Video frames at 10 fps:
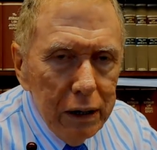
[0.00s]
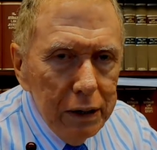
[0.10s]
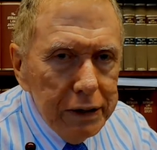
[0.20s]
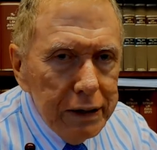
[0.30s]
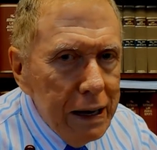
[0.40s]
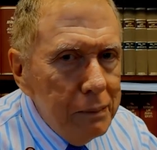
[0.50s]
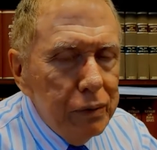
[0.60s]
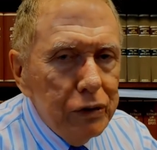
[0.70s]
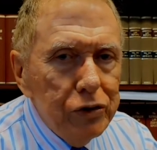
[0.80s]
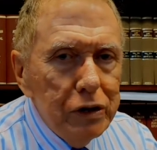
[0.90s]
and the
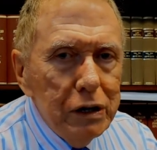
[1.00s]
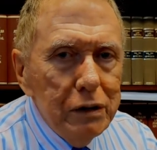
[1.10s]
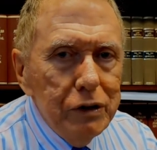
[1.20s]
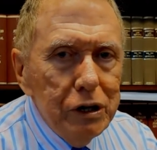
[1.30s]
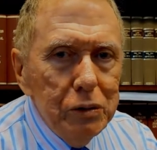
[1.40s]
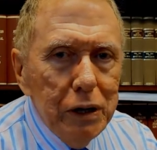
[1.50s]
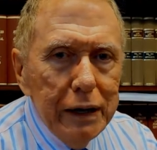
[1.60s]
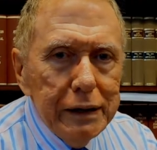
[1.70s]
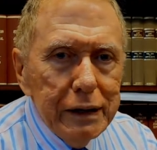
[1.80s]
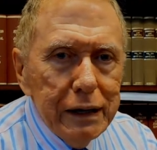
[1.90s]
embassy of the
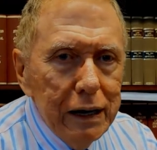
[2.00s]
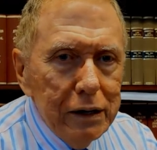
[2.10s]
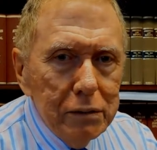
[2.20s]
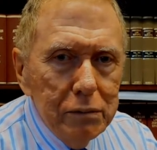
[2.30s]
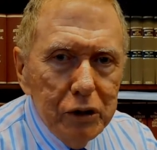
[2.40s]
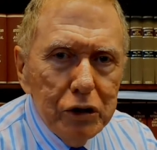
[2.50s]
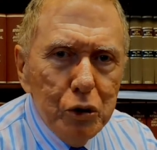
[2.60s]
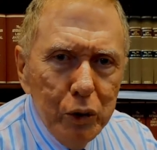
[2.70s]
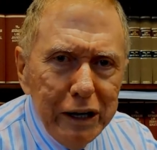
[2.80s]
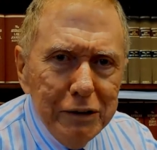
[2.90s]
United Kingdom
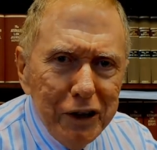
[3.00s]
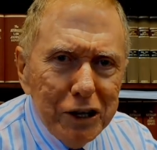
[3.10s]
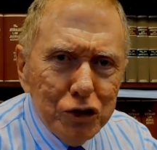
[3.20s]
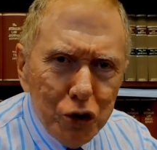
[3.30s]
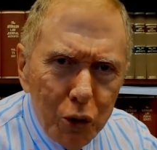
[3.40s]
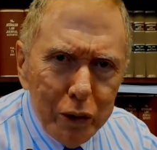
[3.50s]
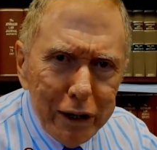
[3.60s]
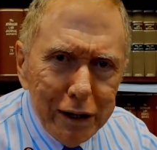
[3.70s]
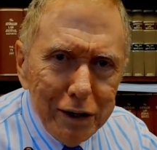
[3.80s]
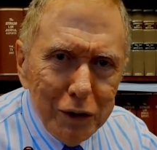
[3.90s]
with Queen
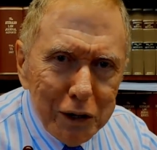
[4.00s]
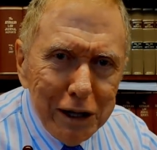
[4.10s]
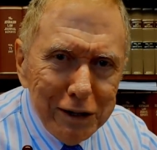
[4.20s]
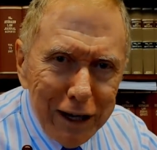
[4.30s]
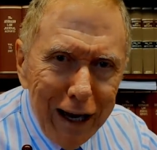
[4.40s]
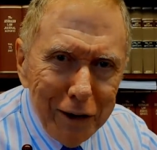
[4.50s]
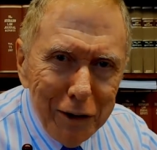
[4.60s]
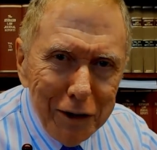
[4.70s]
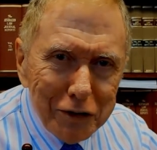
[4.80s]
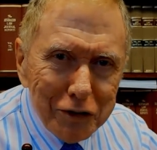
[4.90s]
Victoria looking
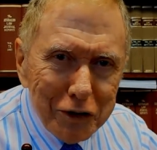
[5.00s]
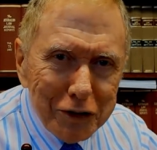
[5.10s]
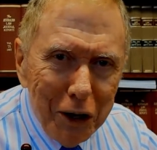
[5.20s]
down on us